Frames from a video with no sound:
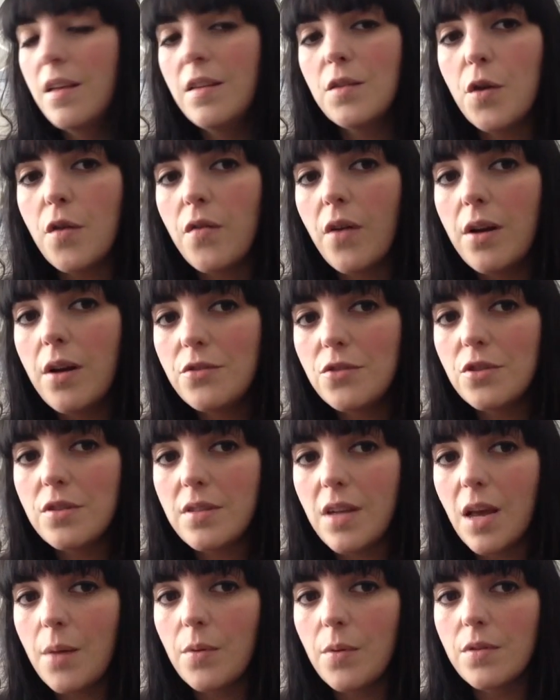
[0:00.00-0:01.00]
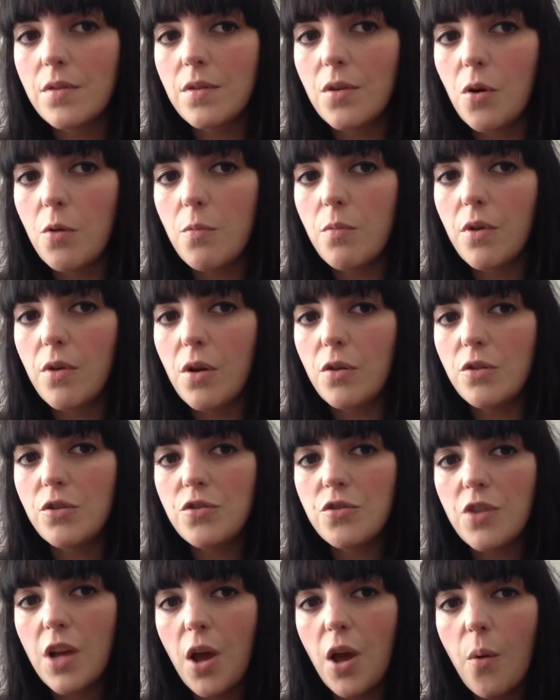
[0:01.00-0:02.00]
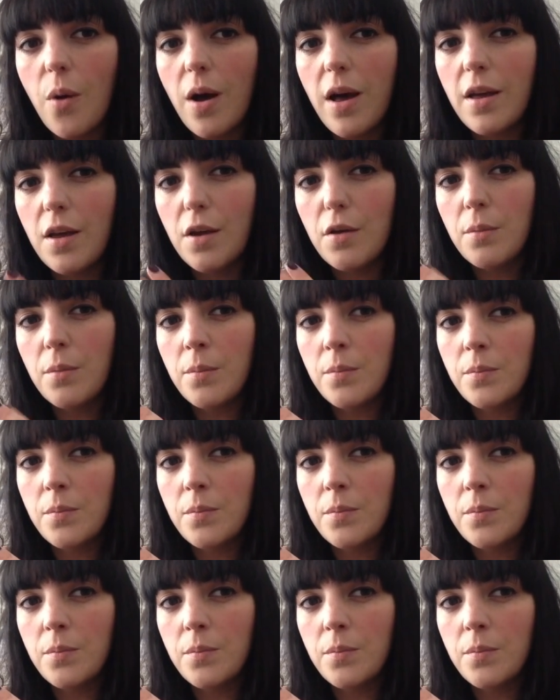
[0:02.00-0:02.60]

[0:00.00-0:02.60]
So if I was just able to upload straight away